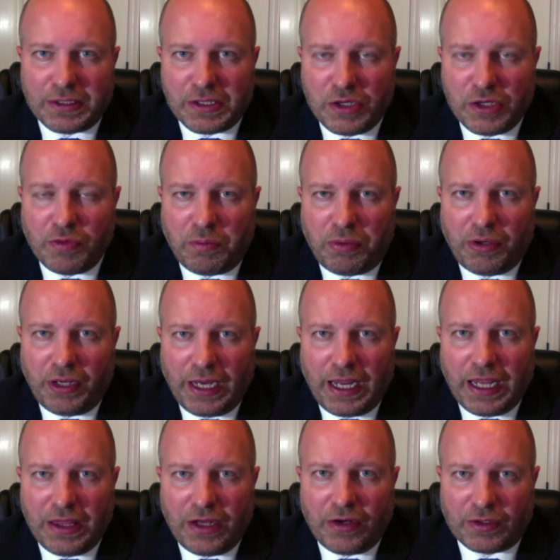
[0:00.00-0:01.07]
you will put
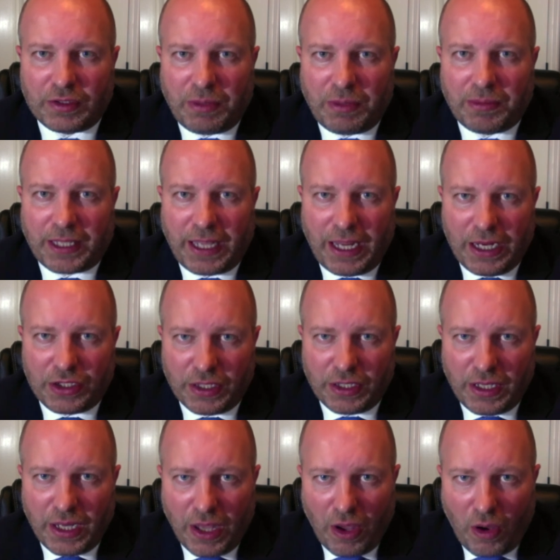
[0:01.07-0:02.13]
in the notice of
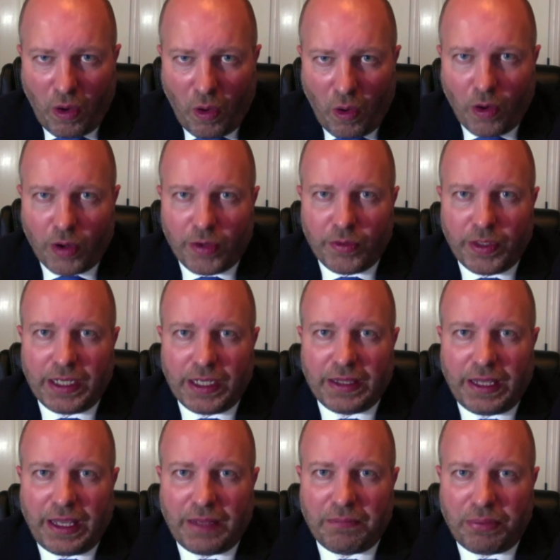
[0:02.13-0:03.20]
publication ordering
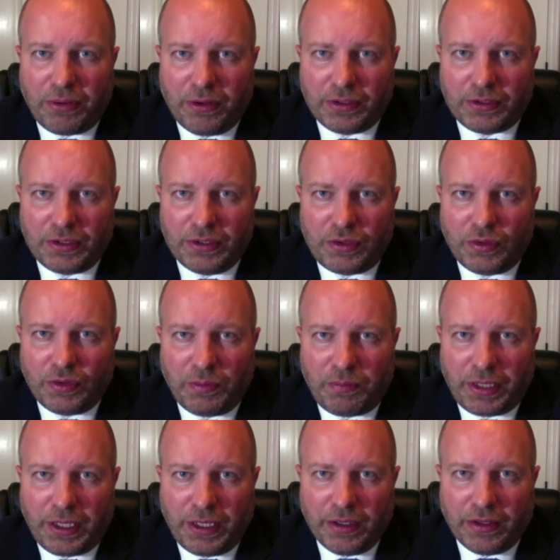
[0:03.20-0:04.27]
that person to
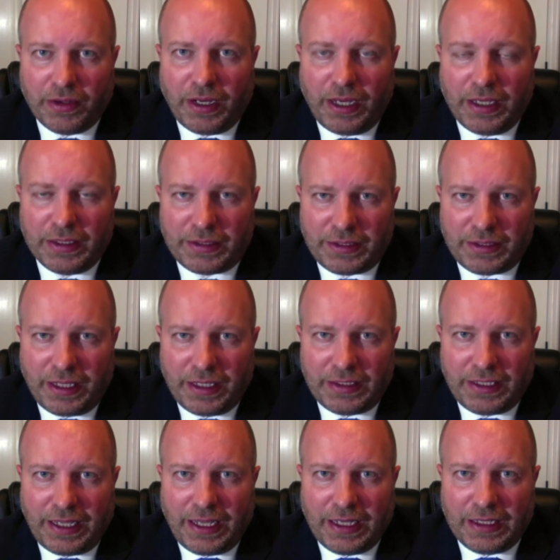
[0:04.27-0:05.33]
appear on said
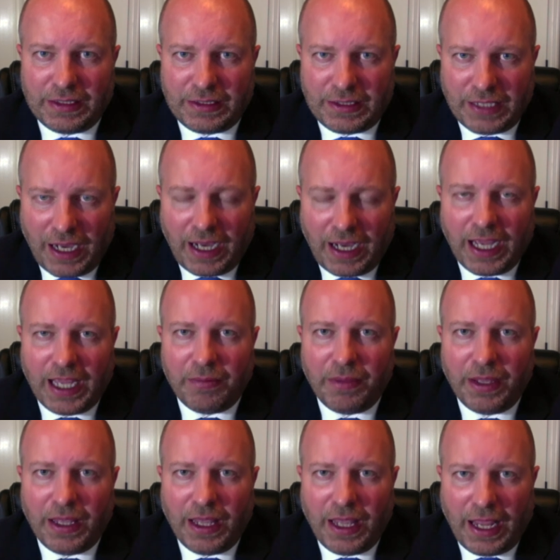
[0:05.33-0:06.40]
date, time,
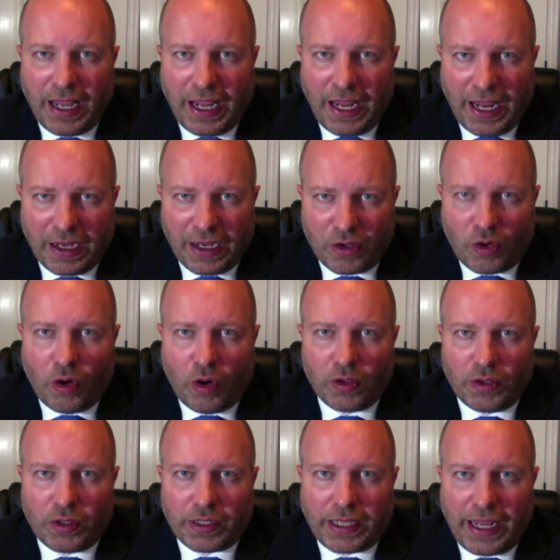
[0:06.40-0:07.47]
and court
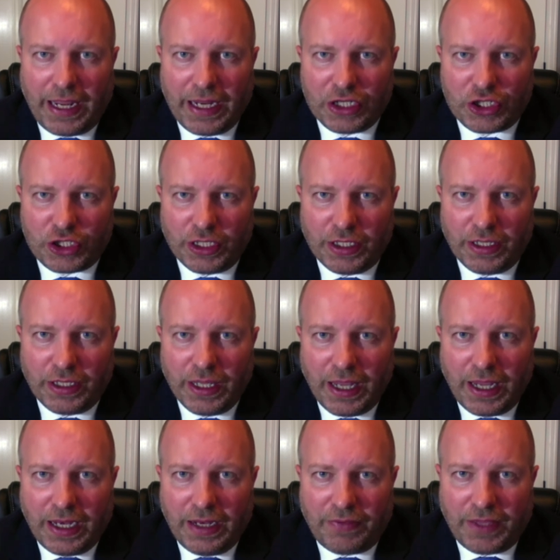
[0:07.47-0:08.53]
location.
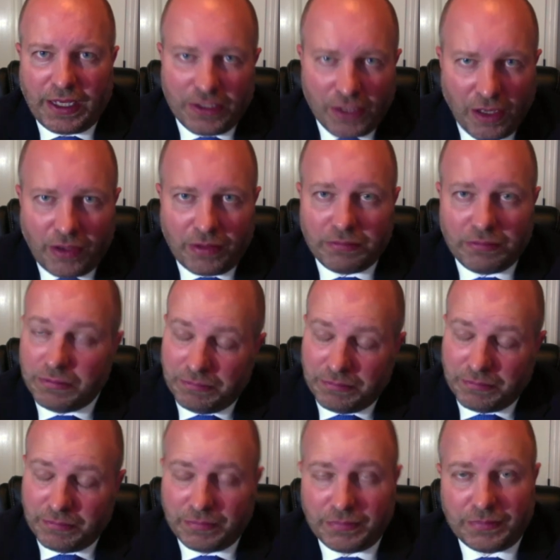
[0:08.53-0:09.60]
And if they don't,
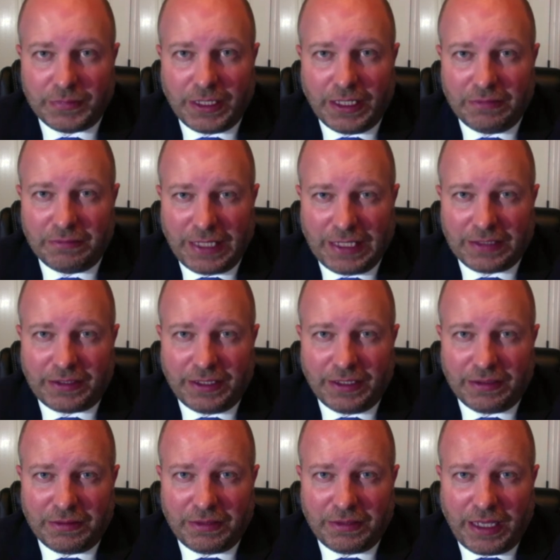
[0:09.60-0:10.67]
then that's
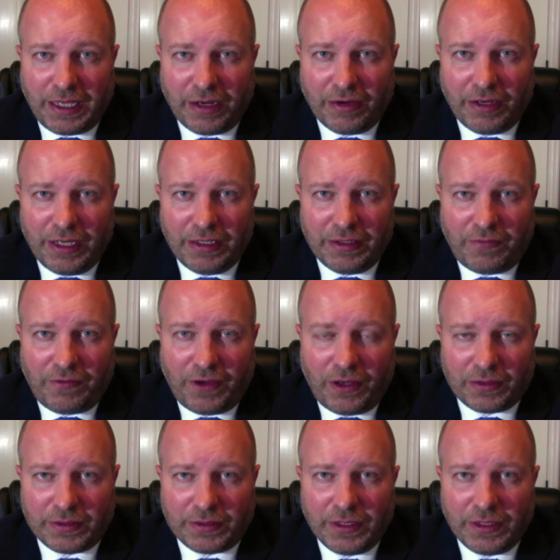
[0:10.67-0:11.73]
it. They are in default.